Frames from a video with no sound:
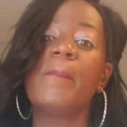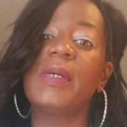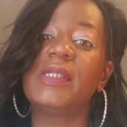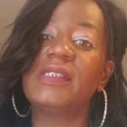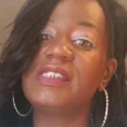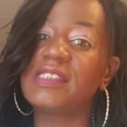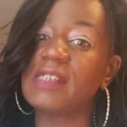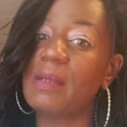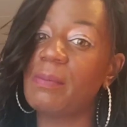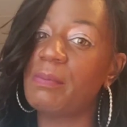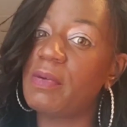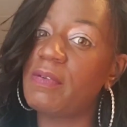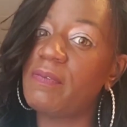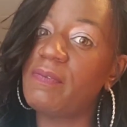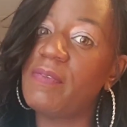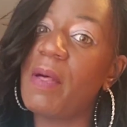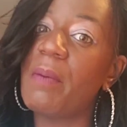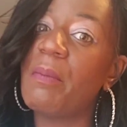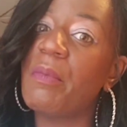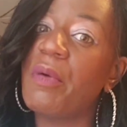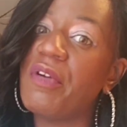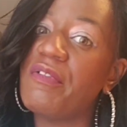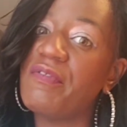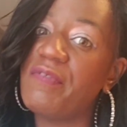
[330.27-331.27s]
but some
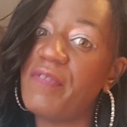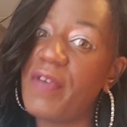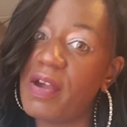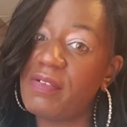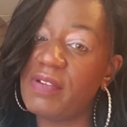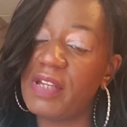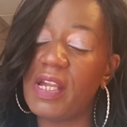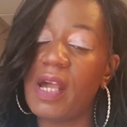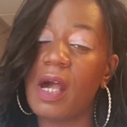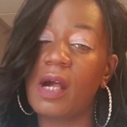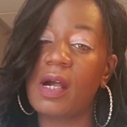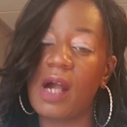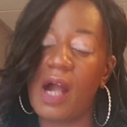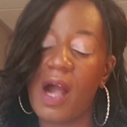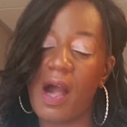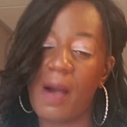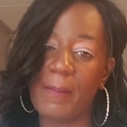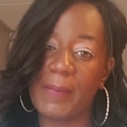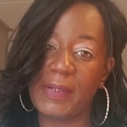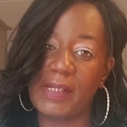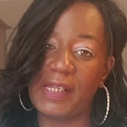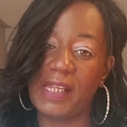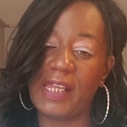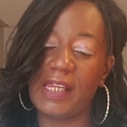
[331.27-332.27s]
of them are very
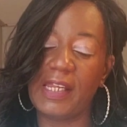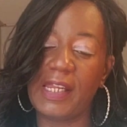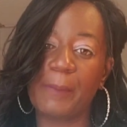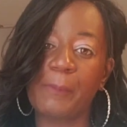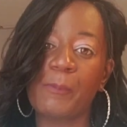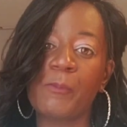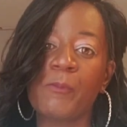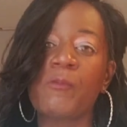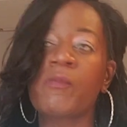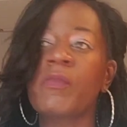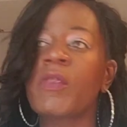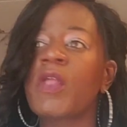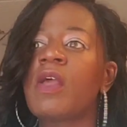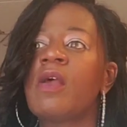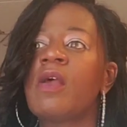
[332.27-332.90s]
accommodating.